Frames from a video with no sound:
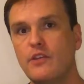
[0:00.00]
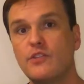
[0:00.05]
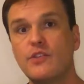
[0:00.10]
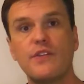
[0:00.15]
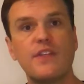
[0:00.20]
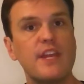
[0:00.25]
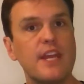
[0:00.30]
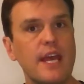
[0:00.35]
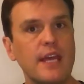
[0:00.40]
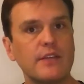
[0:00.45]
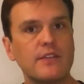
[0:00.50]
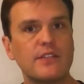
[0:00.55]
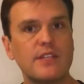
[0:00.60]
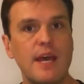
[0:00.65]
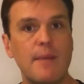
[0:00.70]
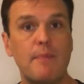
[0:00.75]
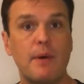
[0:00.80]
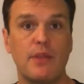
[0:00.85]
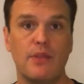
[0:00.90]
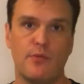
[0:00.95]
So the next
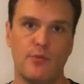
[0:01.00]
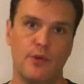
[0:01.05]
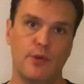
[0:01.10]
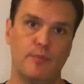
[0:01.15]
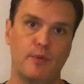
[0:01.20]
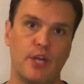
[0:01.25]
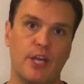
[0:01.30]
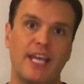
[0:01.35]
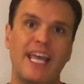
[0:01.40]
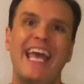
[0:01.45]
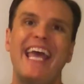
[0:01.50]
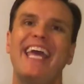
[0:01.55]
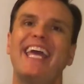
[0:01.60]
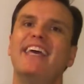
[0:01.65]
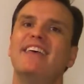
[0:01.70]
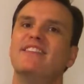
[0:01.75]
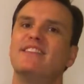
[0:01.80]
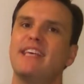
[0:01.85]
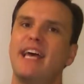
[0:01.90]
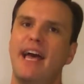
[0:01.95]
step on the rubric
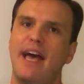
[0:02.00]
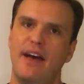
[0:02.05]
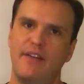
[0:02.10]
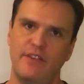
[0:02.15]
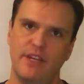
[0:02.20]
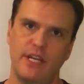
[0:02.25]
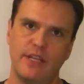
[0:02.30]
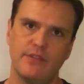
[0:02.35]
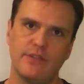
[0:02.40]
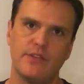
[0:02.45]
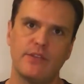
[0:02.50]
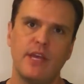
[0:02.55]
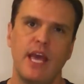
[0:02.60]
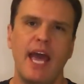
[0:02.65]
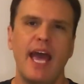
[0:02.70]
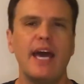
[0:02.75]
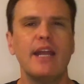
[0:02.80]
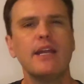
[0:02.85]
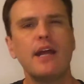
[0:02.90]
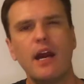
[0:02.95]
is evidence.
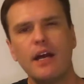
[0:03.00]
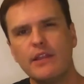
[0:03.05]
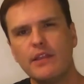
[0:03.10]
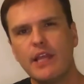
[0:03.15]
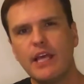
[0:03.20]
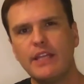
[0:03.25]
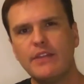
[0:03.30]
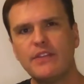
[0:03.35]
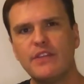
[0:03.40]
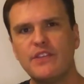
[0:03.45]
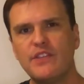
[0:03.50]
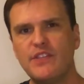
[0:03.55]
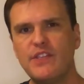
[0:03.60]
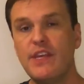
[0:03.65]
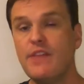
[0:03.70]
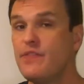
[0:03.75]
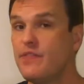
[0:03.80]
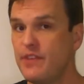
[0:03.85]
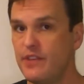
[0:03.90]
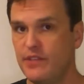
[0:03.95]
And unlike the
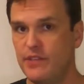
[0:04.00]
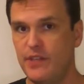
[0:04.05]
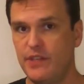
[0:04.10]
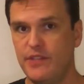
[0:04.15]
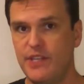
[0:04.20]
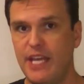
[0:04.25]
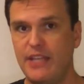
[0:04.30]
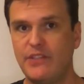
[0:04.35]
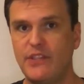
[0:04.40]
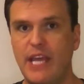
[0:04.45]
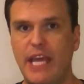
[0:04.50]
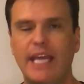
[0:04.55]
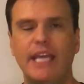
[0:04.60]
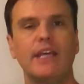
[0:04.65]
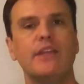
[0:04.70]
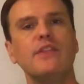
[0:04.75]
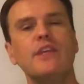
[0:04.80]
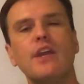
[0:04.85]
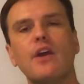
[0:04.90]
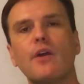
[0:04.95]
synthesis essay,
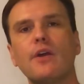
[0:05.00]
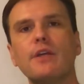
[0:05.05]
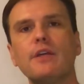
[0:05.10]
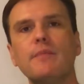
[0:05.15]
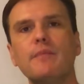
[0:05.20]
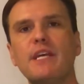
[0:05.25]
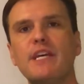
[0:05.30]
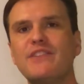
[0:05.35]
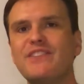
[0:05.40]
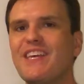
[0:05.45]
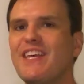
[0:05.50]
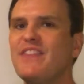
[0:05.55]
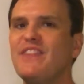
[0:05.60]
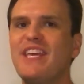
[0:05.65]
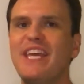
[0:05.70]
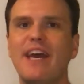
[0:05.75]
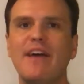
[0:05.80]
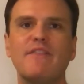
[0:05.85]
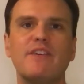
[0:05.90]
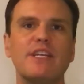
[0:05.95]
in the argument essay,
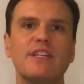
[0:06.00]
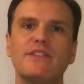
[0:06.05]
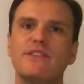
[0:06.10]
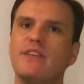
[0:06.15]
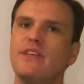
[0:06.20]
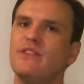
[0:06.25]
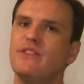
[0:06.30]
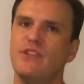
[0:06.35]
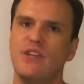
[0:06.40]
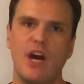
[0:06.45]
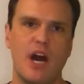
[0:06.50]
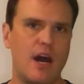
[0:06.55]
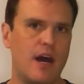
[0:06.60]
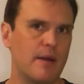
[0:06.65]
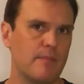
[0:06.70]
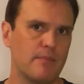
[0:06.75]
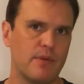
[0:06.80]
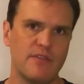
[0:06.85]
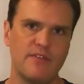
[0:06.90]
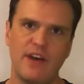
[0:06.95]
the evidence is
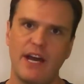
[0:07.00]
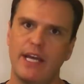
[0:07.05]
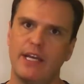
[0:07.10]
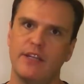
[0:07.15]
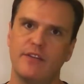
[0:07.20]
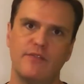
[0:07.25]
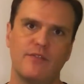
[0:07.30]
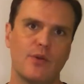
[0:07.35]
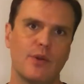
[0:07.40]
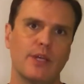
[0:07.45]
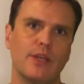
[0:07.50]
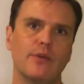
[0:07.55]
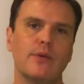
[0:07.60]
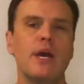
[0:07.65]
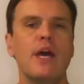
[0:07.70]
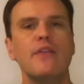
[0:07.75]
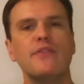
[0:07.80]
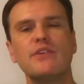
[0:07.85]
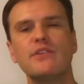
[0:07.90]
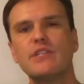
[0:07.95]
not provided for you.
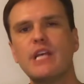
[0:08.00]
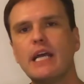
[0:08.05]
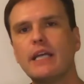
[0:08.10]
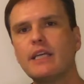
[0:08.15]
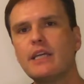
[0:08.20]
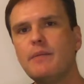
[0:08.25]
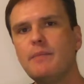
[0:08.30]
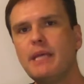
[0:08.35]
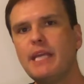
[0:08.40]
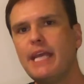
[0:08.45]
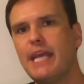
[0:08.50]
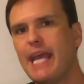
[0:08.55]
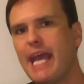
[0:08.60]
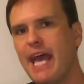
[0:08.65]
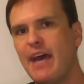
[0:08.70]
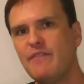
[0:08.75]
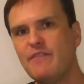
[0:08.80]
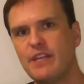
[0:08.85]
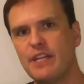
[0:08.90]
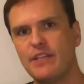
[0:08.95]
There's not going to be any
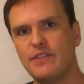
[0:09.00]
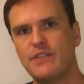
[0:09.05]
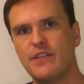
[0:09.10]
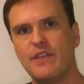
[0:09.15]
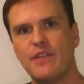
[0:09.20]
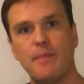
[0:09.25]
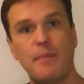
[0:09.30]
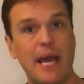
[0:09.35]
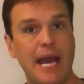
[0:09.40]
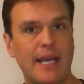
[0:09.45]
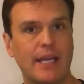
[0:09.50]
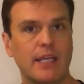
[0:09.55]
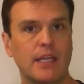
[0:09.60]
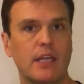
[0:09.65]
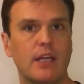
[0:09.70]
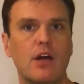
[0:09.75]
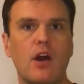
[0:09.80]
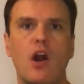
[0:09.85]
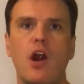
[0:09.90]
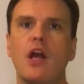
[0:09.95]
evidence in the packet
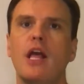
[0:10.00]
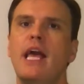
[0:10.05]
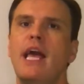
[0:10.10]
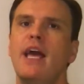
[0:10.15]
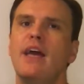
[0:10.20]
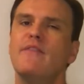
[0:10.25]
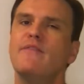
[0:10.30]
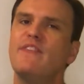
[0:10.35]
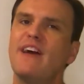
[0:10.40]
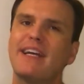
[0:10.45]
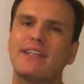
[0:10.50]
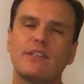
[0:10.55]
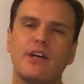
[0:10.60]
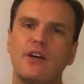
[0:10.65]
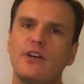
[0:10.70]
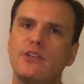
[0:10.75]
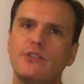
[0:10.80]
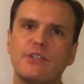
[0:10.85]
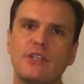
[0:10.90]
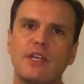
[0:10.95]
at all. In fact,
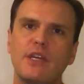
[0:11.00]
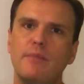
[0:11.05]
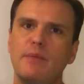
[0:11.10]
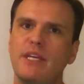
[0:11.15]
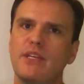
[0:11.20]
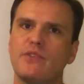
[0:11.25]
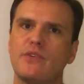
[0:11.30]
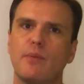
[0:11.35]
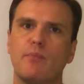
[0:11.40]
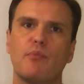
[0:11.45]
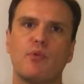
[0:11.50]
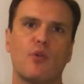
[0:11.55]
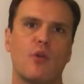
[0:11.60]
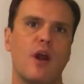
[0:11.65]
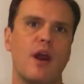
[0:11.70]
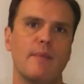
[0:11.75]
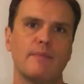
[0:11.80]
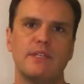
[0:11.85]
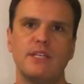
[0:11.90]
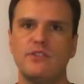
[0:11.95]
all it's going to be is a
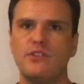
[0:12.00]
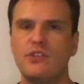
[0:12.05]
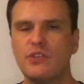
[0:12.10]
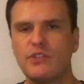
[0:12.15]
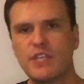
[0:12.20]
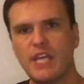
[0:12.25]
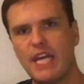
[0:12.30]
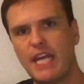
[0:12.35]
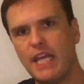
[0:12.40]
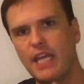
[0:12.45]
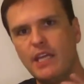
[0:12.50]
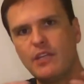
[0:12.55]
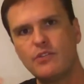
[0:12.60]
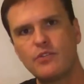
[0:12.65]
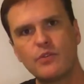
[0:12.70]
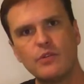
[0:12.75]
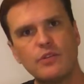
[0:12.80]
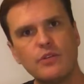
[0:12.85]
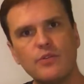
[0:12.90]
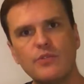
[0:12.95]
prompt. It's just going to
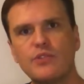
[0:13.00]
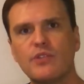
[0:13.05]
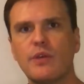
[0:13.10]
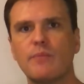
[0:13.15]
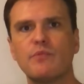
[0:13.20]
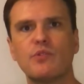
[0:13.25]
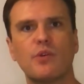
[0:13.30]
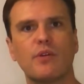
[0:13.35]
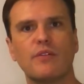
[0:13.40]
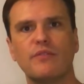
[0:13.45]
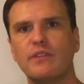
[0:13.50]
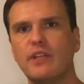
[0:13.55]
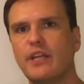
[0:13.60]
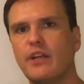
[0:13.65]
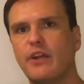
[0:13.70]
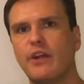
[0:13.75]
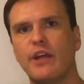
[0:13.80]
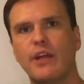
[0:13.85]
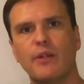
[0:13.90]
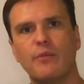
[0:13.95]
introduce some sort of
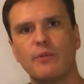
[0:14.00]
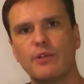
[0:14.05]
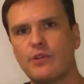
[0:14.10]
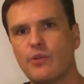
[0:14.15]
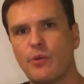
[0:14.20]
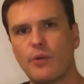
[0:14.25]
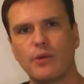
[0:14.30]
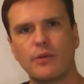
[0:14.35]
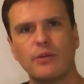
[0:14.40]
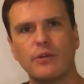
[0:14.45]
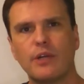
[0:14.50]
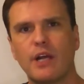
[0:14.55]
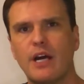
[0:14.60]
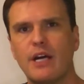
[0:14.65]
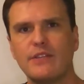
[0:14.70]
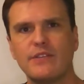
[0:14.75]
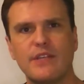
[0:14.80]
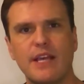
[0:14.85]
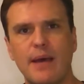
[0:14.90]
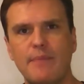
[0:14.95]
literary or rhetorical
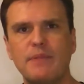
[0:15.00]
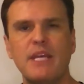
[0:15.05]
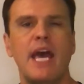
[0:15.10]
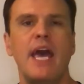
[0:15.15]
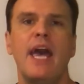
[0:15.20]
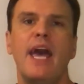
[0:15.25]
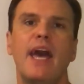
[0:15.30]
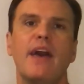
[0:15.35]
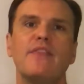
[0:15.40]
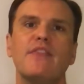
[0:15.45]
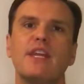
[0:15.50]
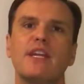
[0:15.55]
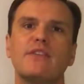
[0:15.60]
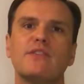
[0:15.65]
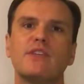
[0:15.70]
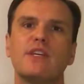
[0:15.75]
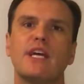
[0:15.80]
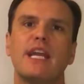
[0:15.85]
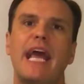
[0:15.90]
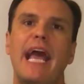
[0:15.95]
concept, and then
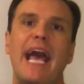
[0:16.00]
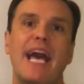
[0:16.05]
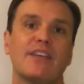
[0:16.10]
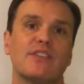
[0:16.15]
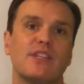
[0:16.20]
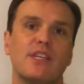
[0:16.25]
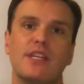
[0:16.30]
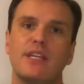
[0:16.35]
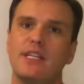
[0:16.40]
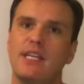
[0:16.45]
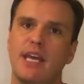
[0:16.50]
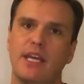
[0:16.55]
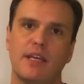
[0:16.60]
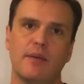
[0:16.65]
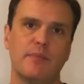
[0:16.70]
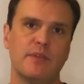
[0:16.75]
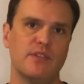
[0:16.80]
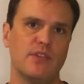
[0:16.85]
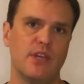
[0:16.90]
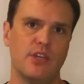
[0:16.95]
it's going to ask you to take a
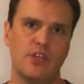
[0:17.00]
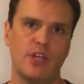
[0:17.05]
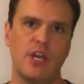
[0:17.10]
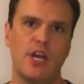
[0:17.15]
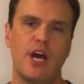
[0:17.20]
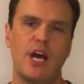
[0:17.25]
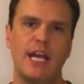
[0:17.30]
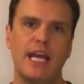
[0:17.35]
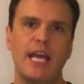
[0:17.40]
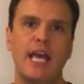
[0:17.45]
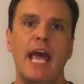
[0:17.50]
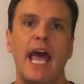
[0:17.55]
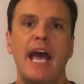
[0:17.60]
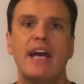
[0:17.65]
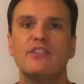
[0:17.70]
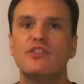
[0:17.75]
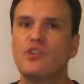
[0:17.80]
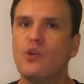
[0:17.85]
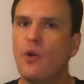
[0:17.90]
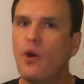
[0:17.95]
position on it.
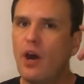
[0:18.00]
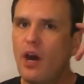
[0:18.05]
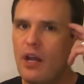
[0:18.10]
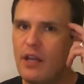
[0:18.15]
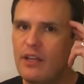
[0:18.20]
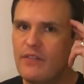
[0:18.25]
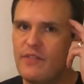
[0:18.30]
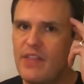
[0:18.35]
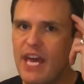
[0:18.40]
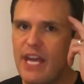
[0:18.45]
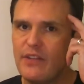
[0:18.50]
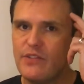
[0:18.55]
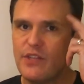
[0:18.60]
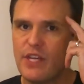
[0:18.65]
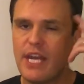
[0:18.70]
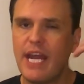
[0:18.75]
And so all of that is